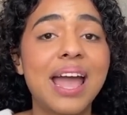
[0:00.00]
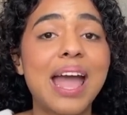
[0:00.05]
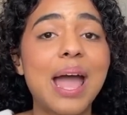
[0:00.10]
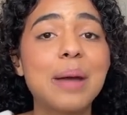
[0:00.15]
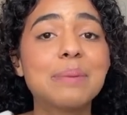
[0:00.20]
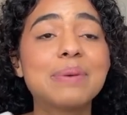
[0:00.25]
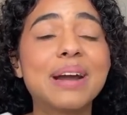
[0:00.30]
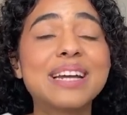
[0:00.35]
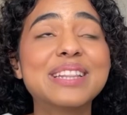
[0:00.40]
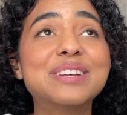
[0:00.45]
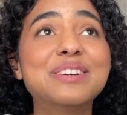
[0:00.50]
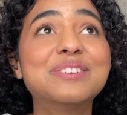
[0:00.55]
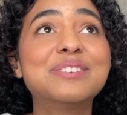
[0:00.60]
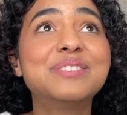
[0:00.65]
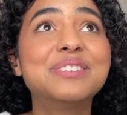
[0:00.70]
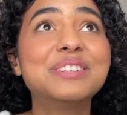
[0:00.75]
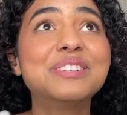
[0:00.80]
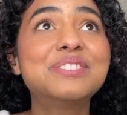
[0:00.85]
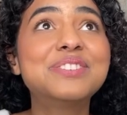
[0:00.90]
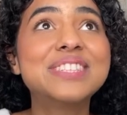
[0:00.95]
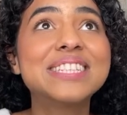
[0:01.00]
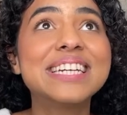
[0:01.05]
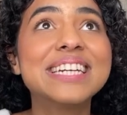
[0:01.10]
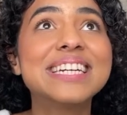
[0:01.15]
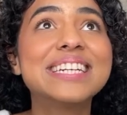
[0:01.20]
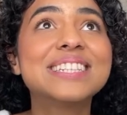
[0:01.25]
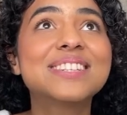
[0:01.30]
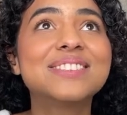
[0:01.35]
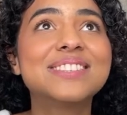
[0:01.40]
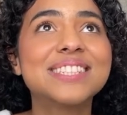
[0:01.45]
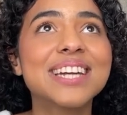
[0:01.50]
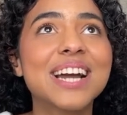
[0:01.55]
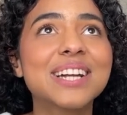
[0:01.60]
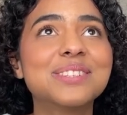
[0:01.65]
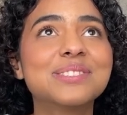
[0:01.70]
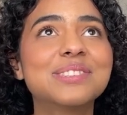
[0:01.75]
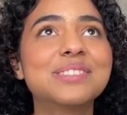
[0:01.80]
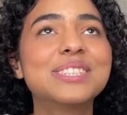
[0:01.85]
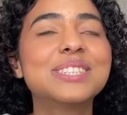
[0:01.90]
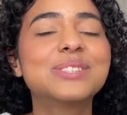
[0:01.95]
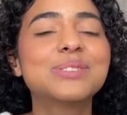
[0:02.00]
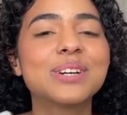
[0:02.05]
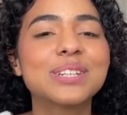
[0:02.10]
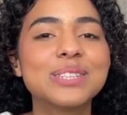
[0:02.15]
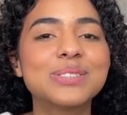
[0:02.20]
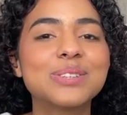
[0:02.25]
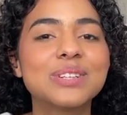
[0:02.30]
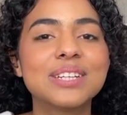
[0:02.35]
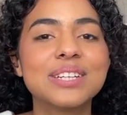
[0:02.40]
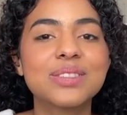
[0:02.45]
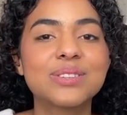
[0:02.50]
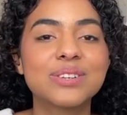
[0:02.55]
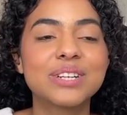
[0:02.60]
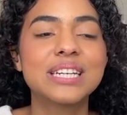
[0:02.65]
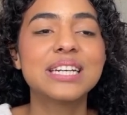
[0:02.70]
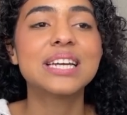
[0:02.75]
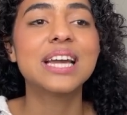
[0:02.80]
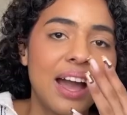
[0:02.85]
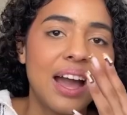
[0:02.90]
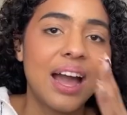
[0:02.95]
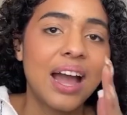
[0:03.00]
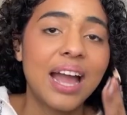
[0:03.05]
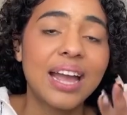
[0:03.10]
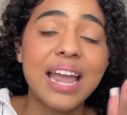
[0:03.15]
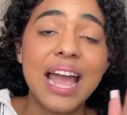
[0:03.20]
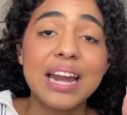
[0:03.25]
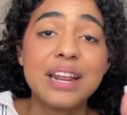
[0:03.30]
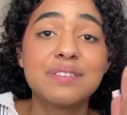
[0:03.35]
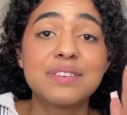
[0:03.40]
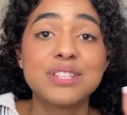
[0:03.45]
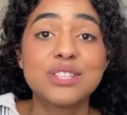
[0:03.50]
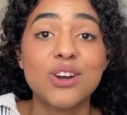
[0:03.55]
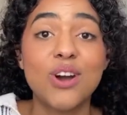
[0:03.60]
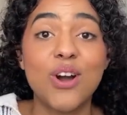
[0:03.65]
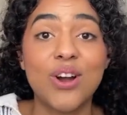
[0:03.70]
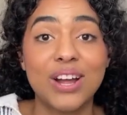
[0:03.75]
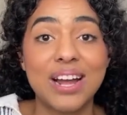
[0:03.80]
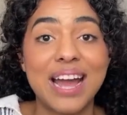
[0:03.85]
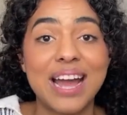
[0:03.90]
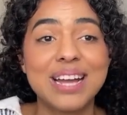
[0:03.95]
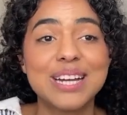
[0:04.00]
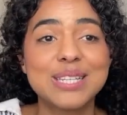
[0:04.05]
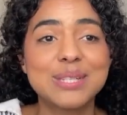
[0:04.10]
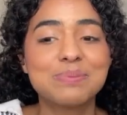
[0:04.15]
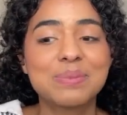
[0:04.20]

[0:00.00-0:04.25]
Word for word: and by the 15th of January 2023, I can't even talk, guys.